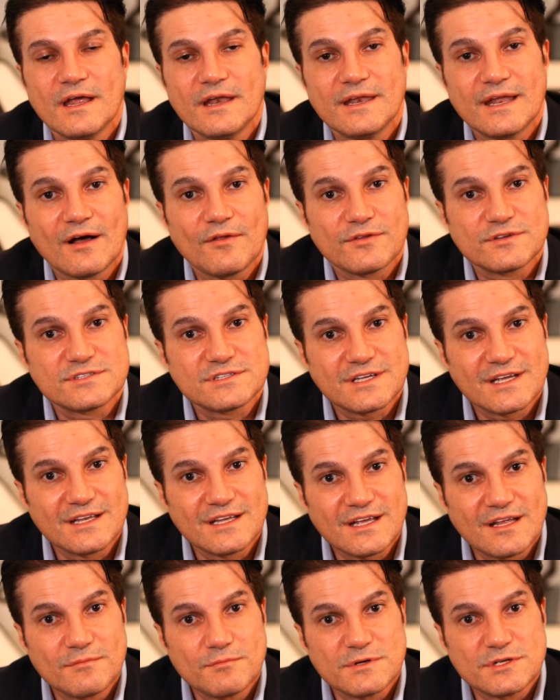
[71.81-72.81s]
Now the skin
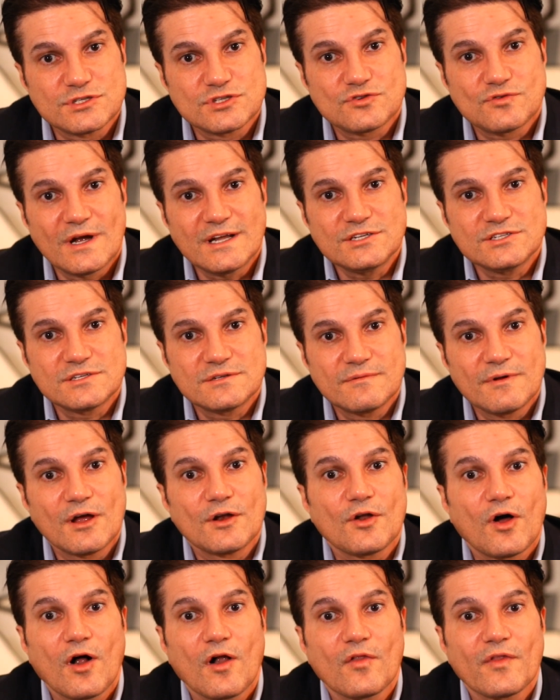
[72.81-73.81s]
can be stretched
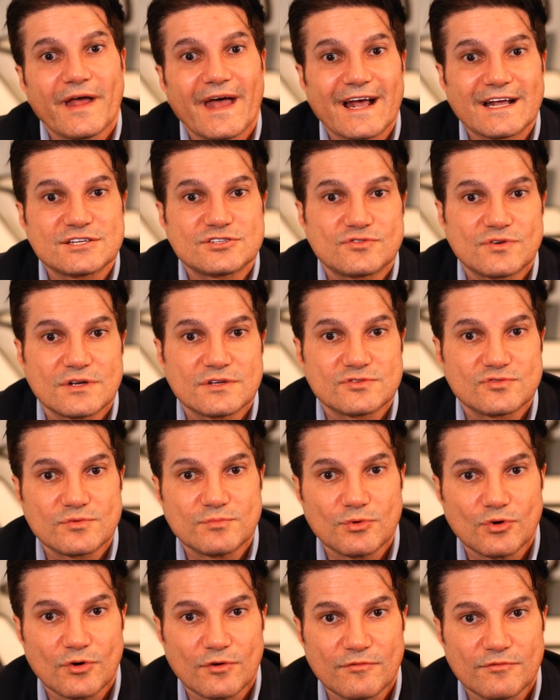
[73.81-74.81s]
and all the extra is
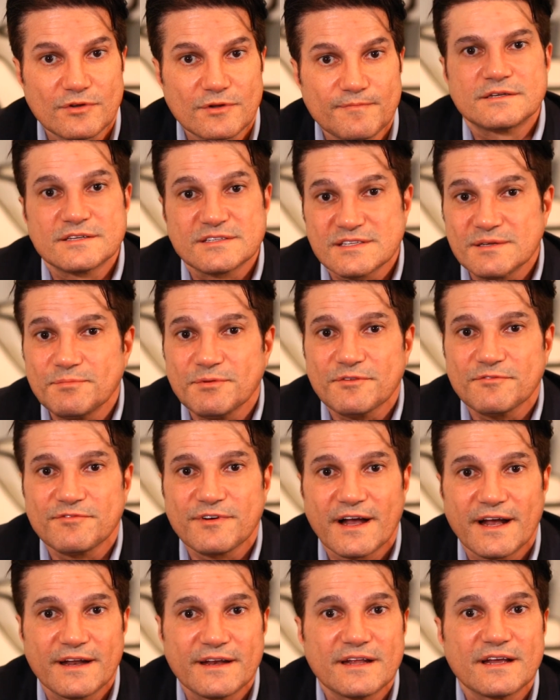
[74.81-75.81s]
removed. To
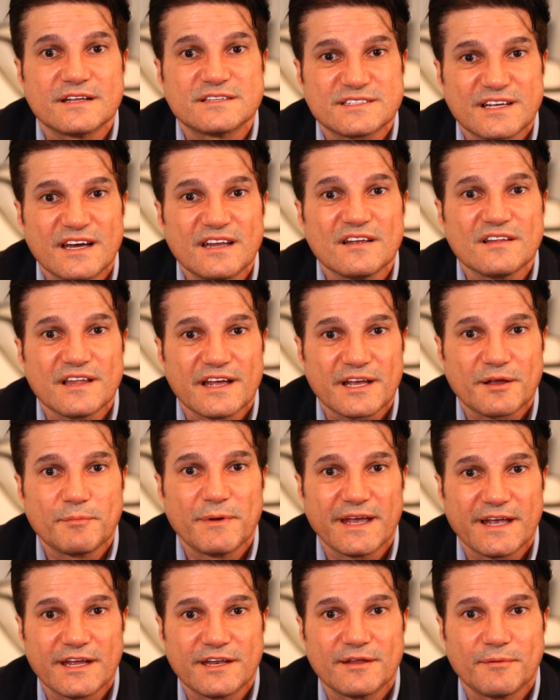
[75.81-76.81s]
simplify it, it's kind of like
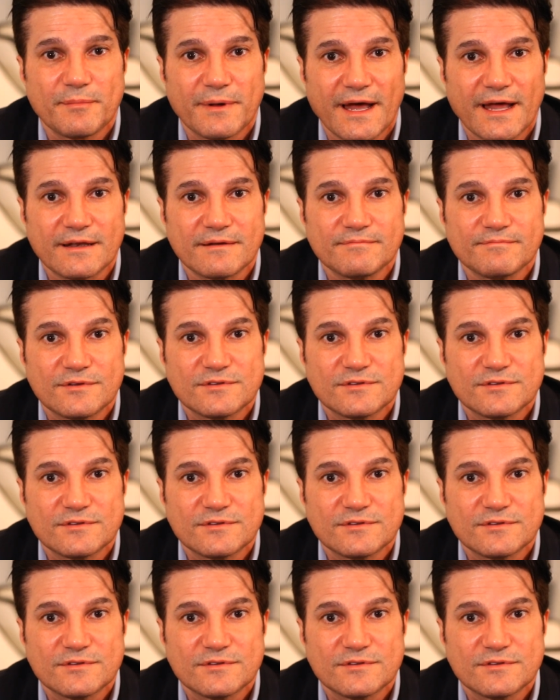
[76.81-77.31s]
making a bed.